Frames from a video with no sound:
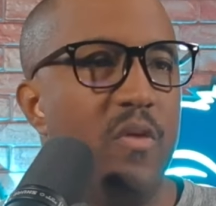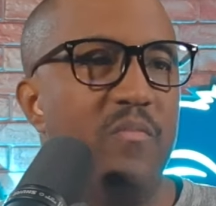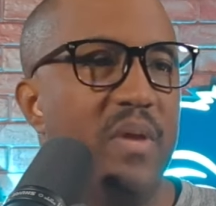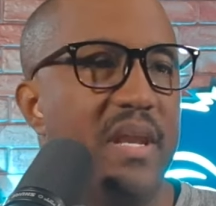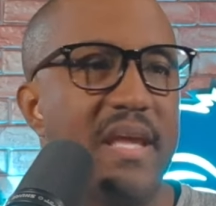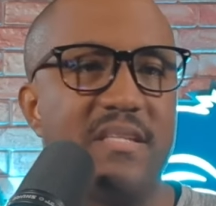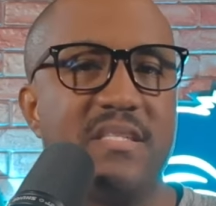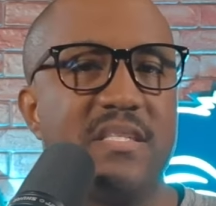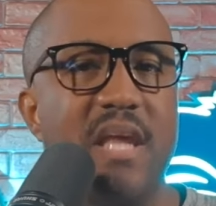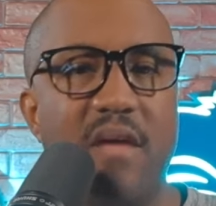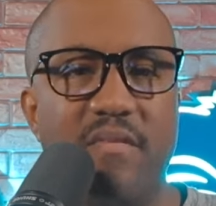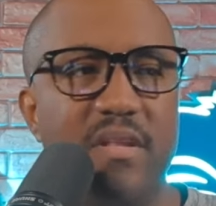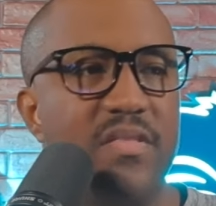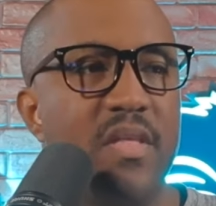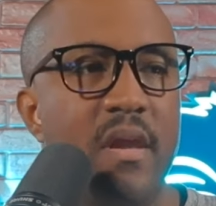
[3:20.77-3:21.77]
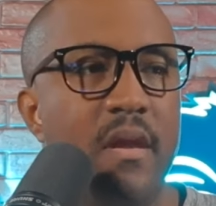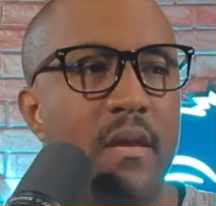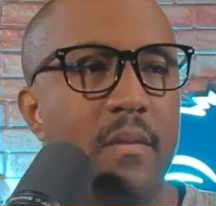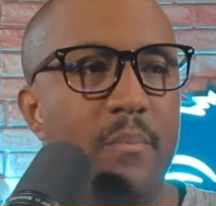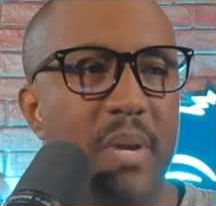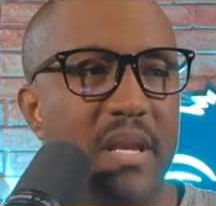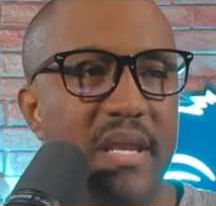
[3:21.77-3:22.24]
We've been at seventh,
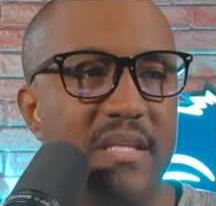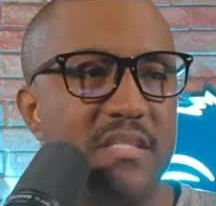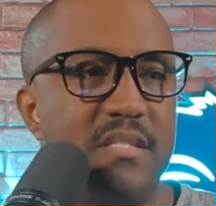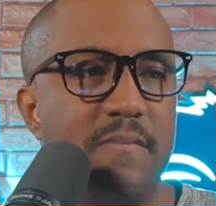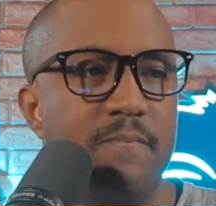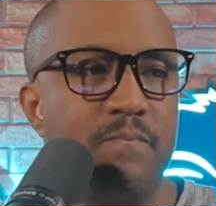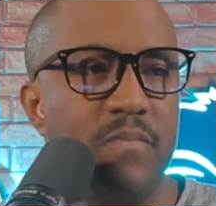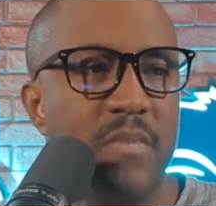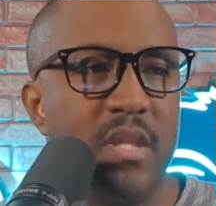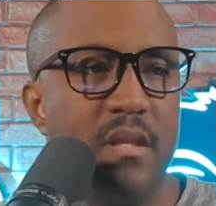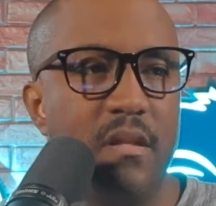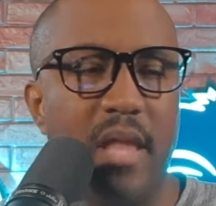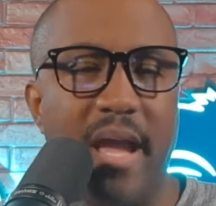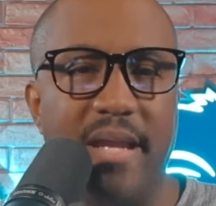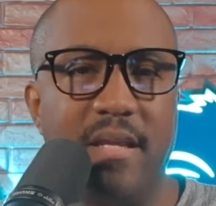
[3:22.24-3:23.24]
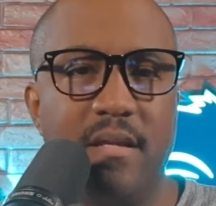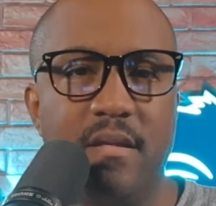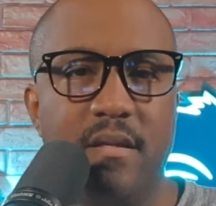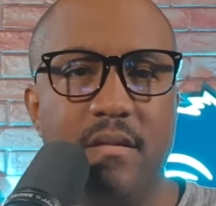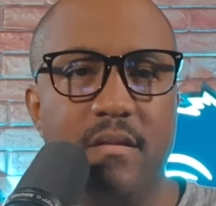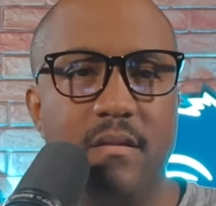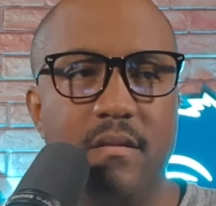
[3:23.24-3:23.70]
but it's
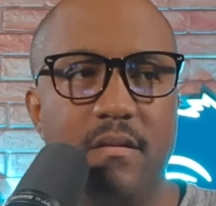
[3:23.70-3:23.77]
like